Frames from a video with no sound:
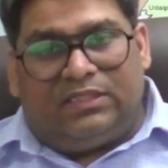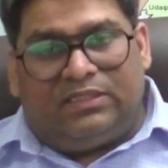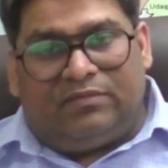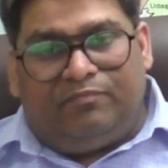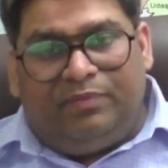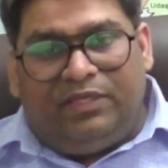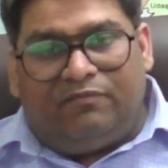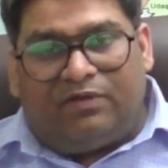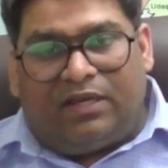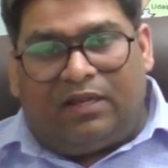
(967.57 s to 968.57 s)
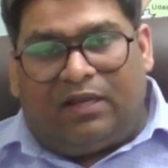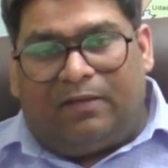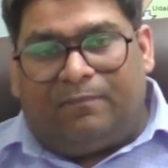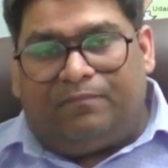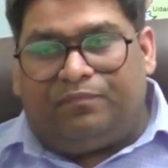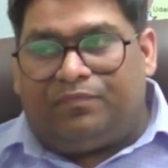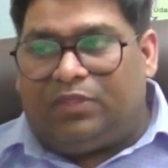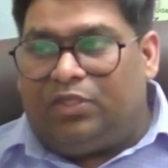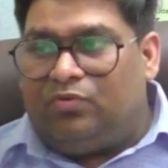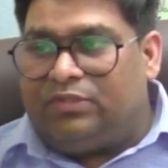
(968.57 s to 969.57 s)
Birmana,
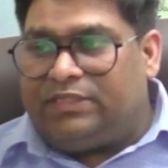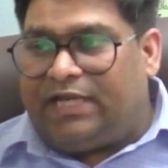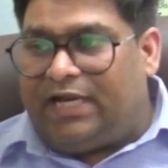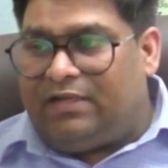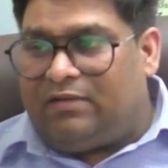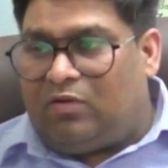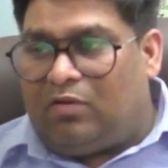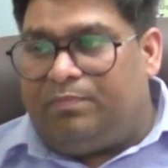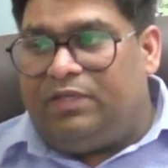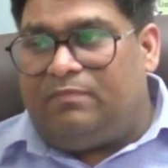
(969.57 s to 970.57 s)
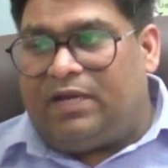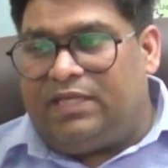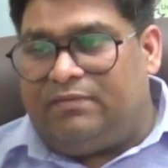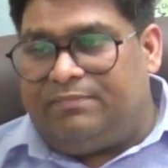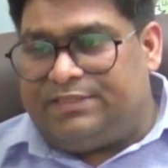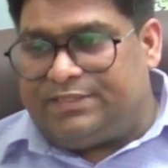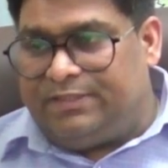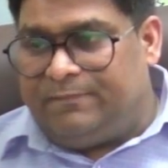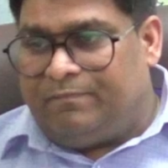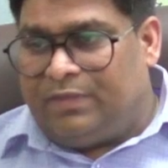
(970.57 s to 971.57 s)
that, or Birmania
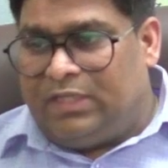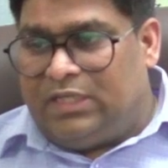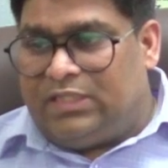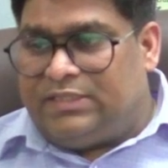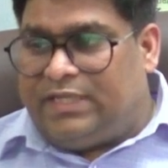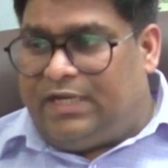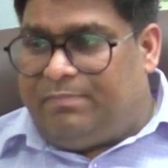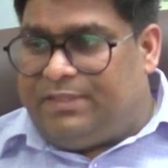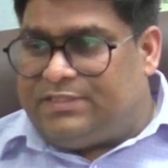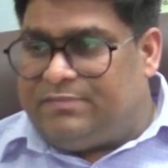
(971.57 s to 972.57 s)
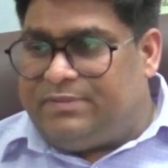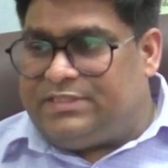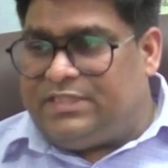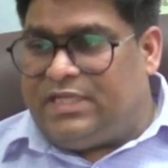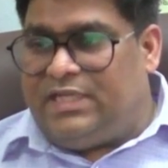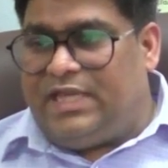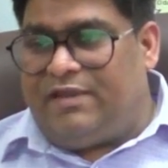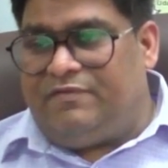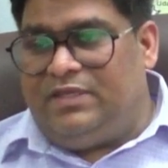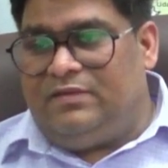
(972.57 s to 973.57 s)
basin, that basin basically
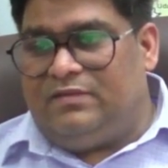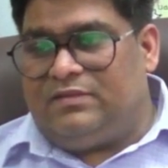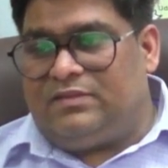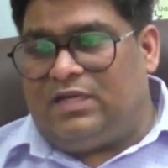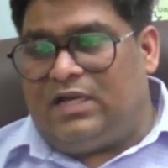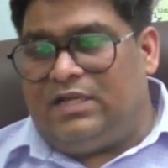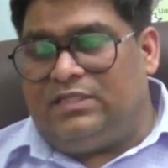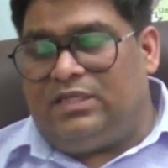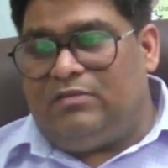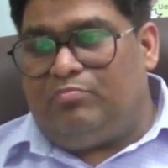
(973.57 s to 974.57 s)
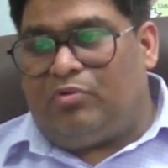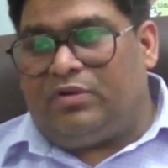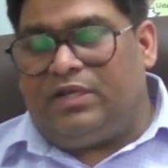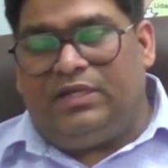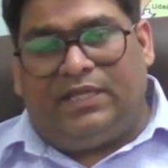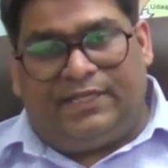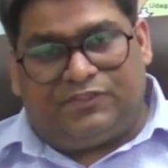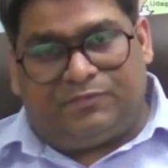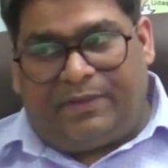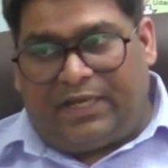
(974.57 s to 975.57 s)
having the another important
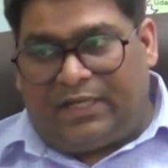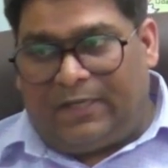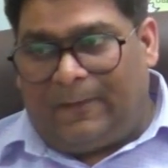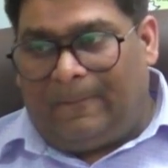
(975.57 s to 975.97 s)
aspect.